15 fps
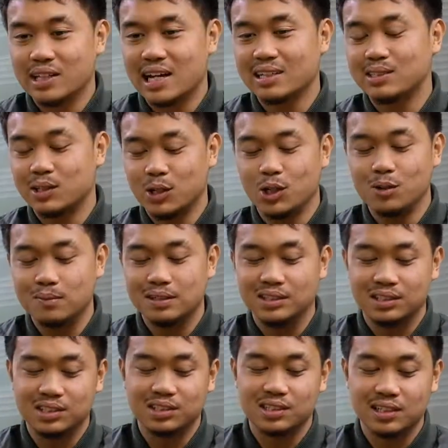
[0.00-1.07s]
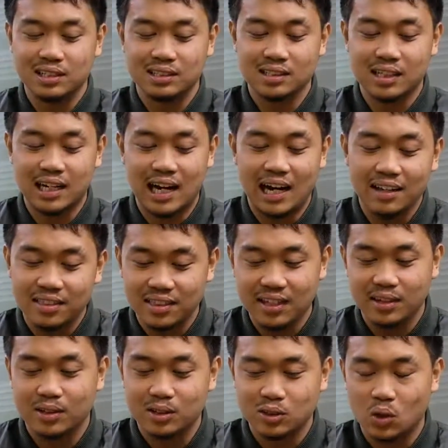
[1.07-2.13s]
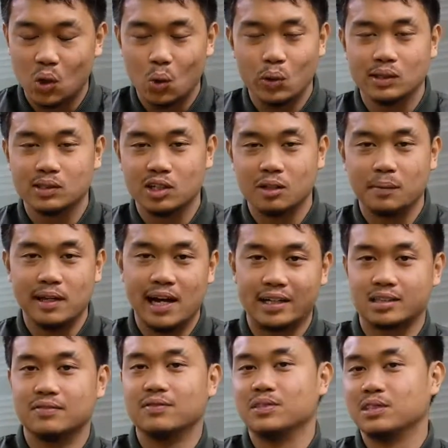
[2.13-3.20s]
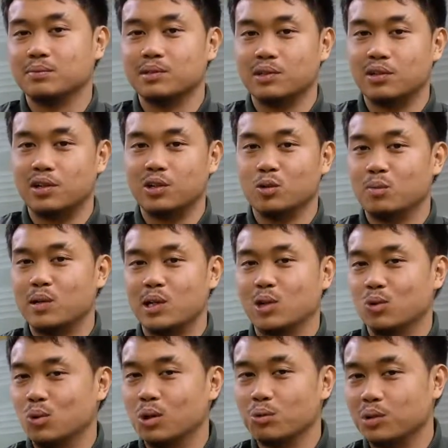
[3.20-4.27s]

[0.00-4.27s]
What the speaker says: that term, is just because like I think there's always going to be activism in art no matter what